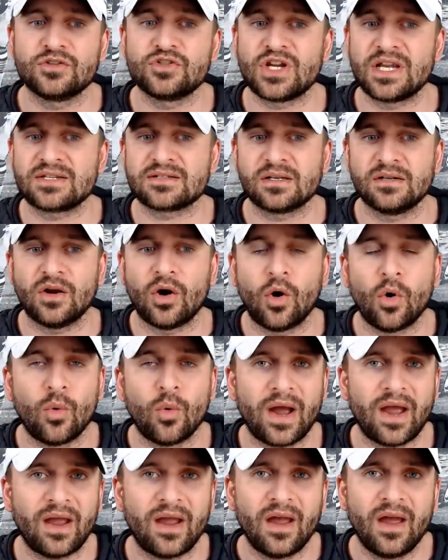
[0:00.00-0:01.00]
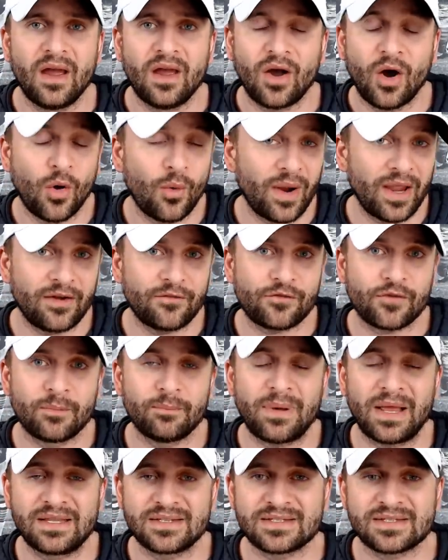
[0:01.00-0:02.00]
Jayson Oweh from
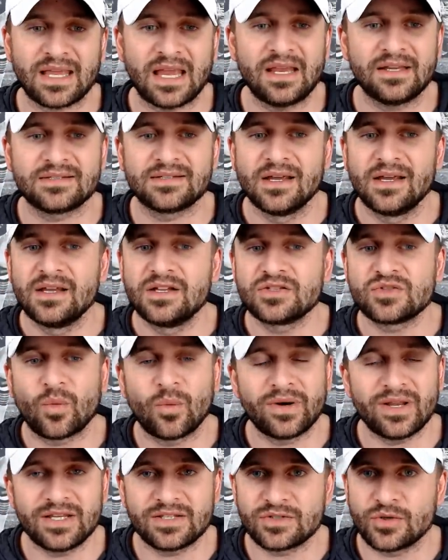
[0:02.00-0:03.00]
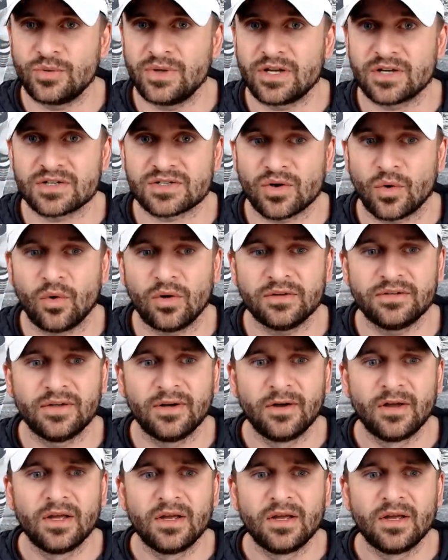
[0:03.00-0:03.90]
Penn State, 22 years old.